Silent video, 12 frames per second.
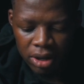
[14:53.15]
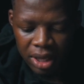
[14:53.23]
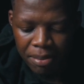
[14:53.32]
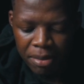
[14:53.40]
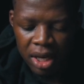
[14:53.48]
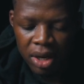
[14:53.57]

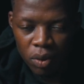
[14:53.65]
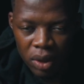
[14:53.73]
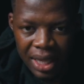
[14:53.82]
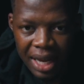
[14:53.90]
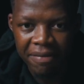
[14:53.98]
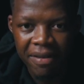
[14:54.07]
Dlamini with
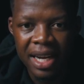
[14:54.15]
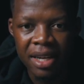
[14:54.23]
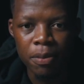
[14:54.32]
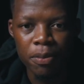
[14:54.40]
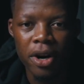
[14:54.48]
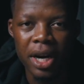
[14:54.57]
that final
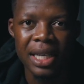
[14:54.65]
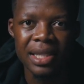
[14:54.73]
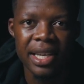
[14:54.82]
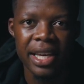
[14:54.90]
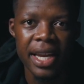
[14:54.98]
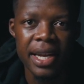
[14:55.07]
product
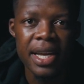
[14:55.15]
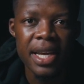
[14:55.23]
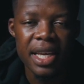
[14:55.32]
again,